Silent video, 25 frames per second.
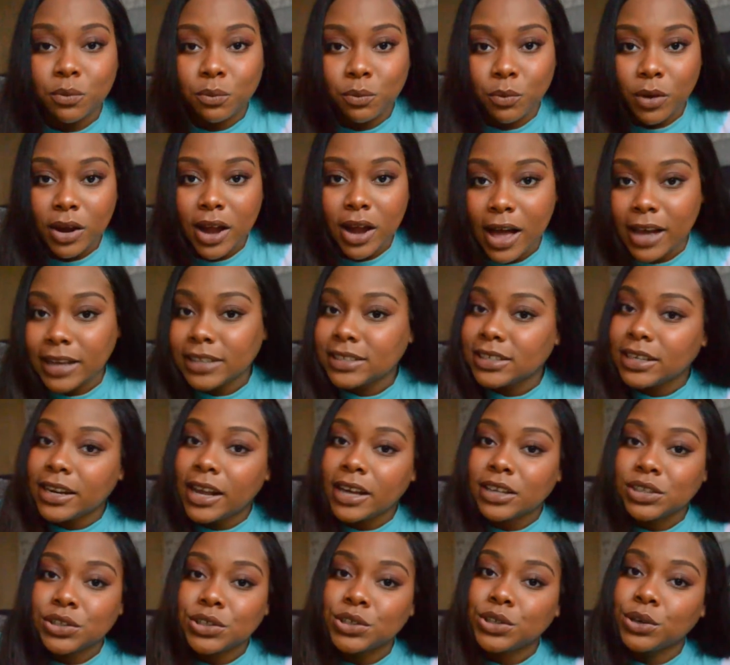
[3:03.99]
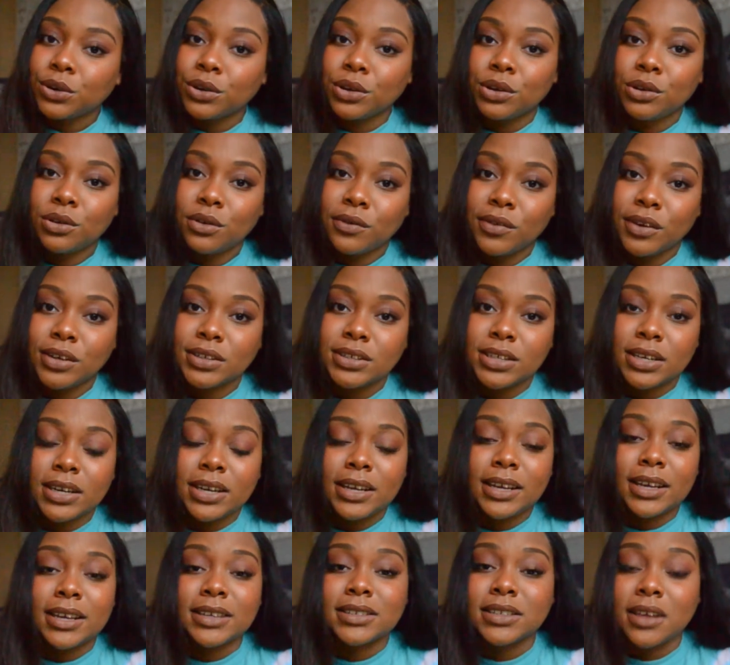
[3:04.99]
What did actually during
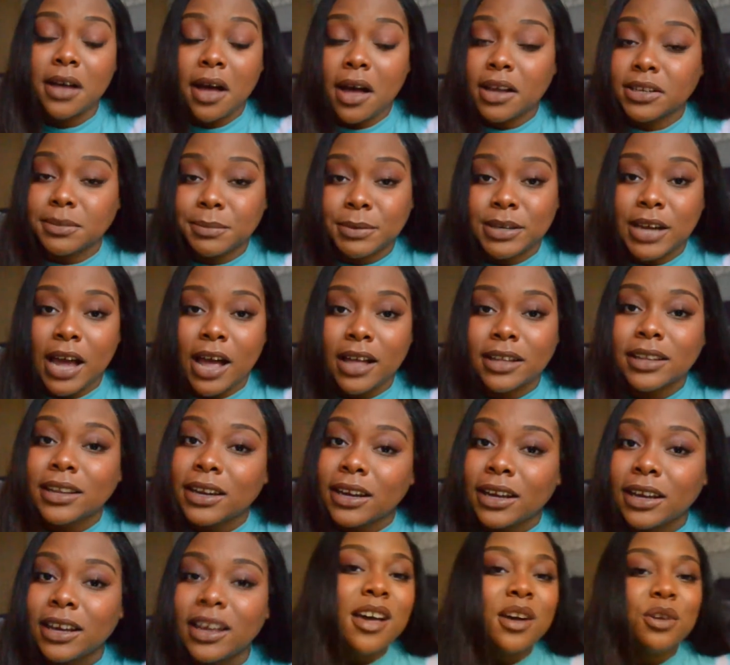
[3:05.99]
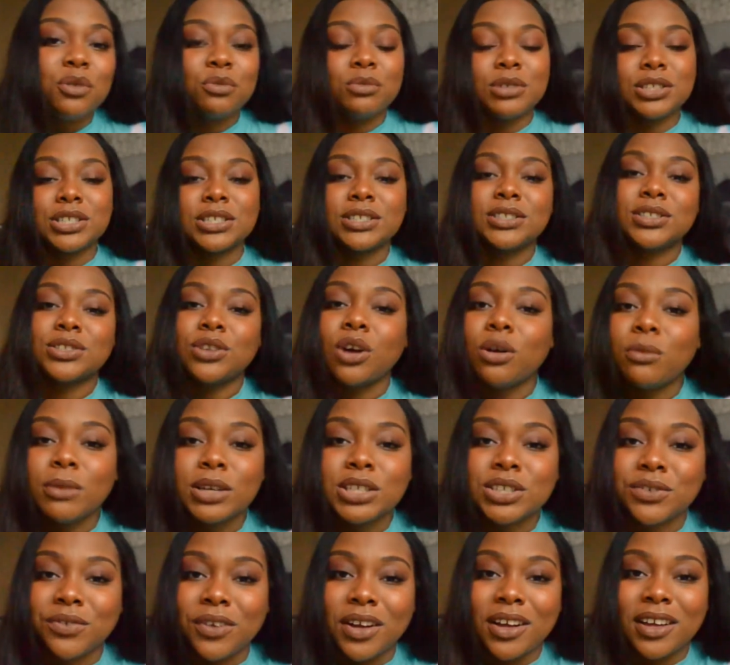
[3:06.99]
university is hospitality, which is so
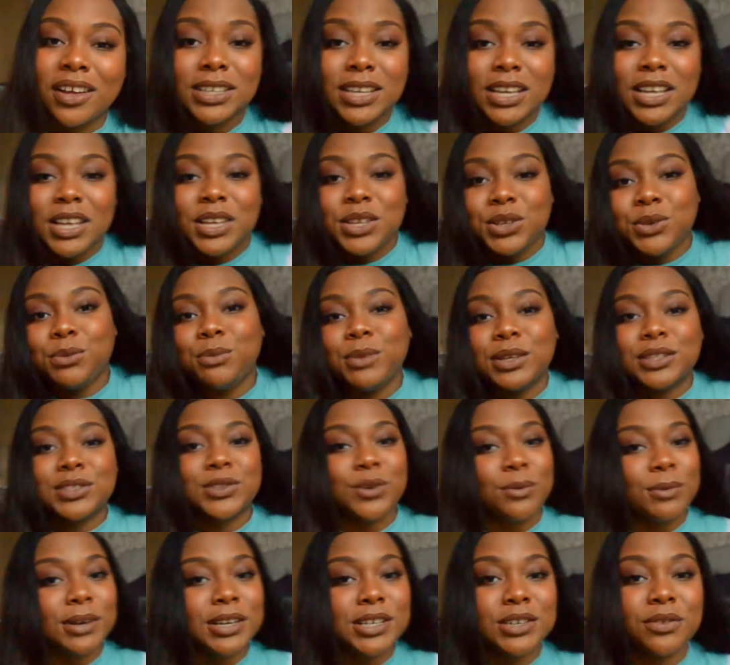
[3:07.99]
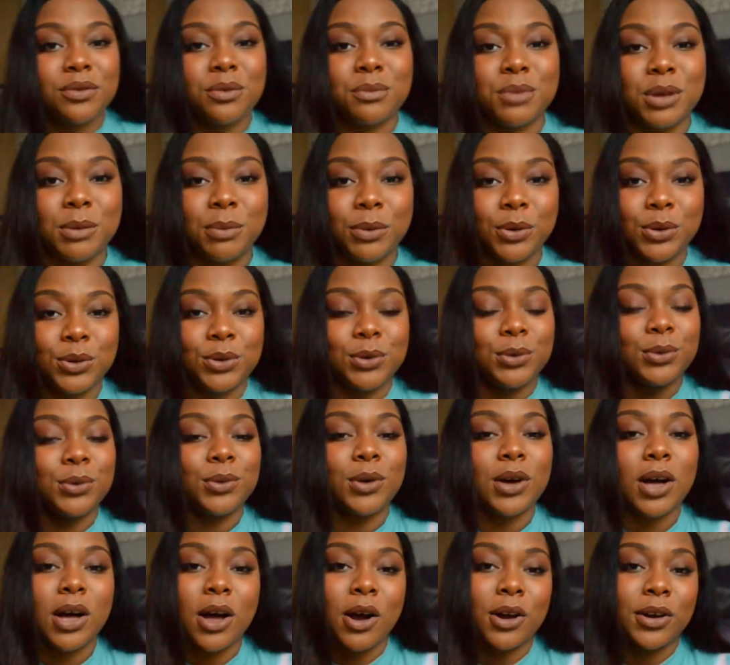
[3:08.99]
much fun. You meet so many different people who
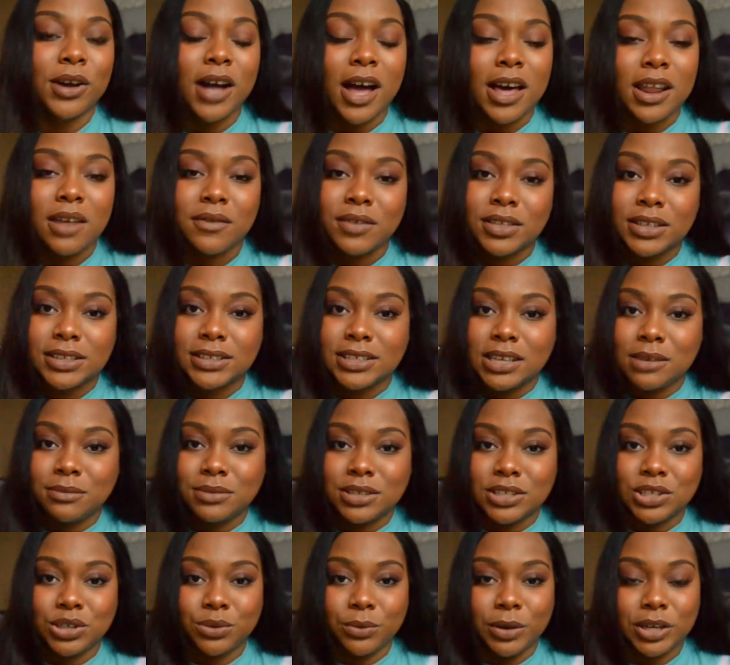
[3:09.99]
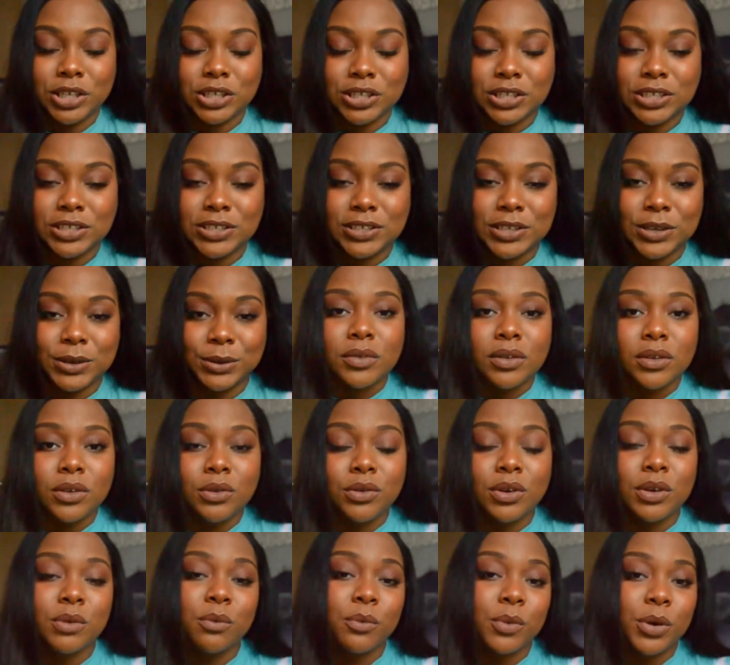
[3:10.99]
are kind of in the same situation as you.
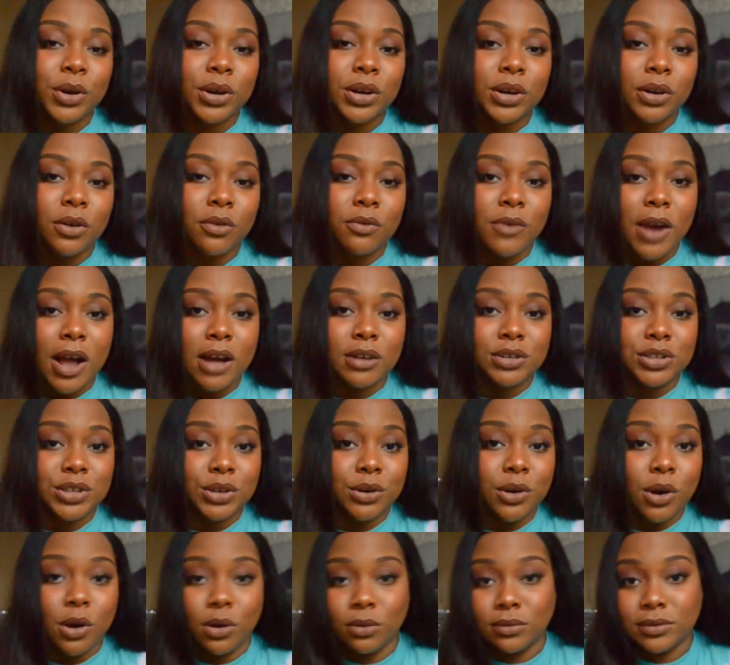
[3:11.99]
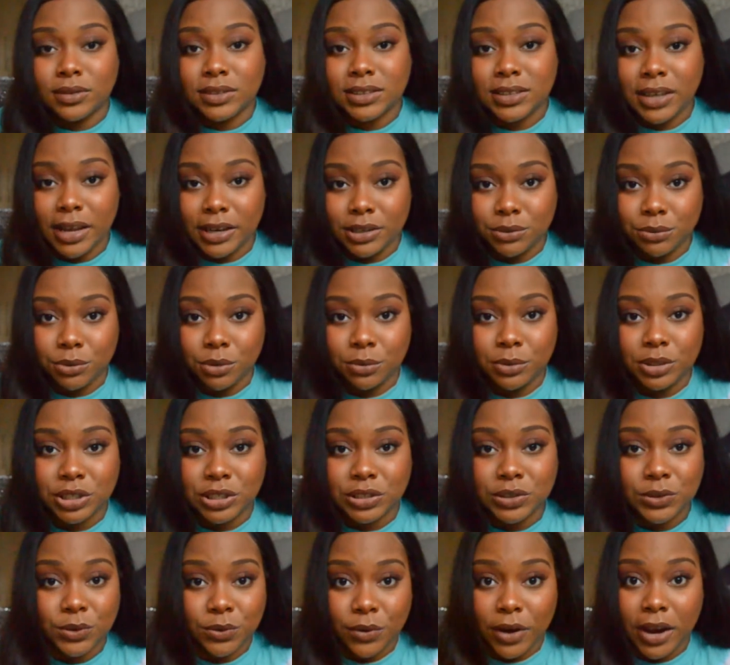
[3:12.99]
You can work around your own schedule, which
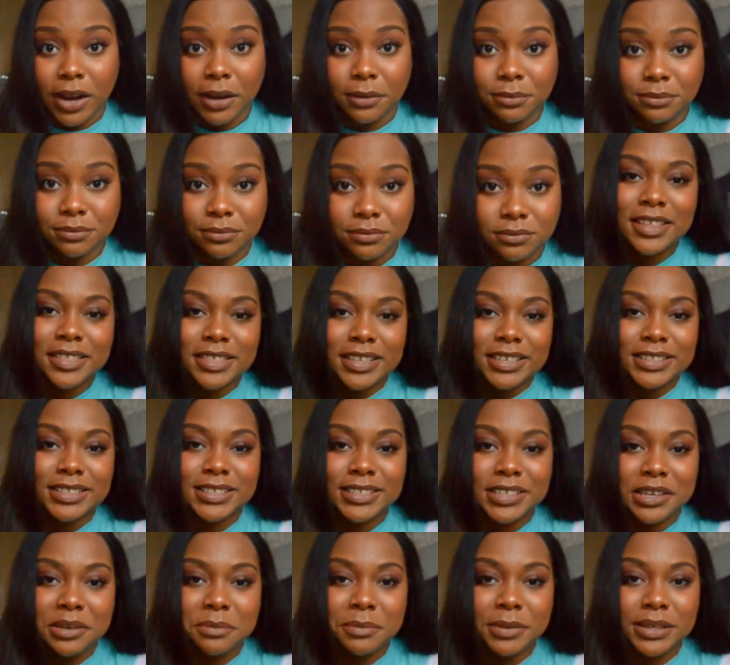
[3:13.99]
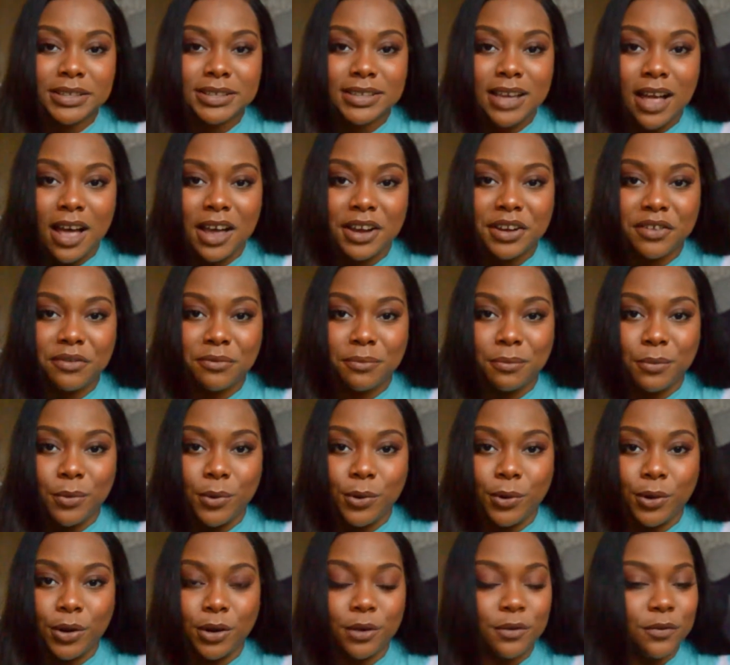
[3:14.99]
is great. But this tip is kind of
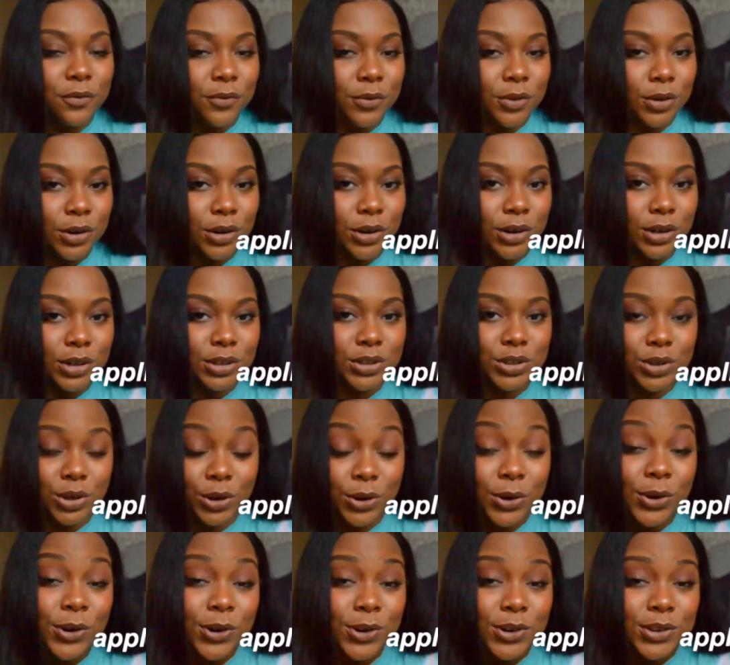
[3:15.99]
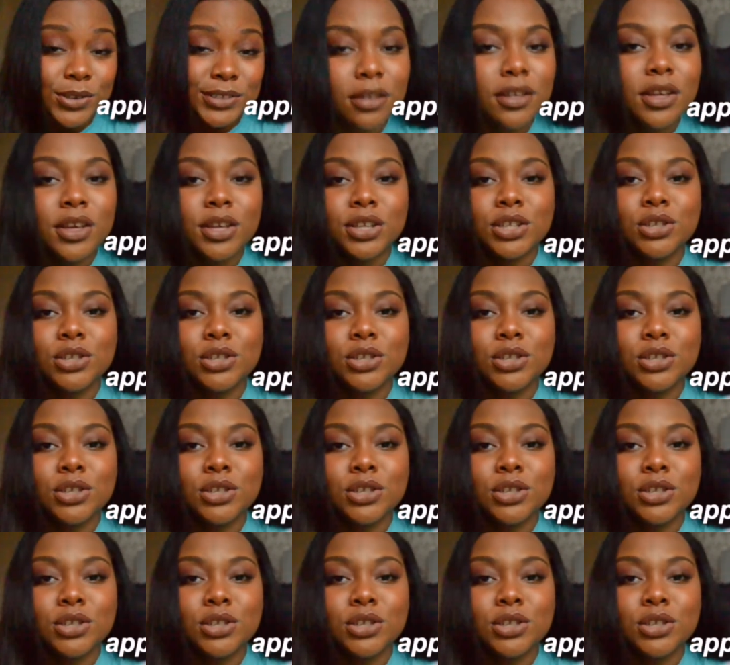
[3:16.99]
more for girls.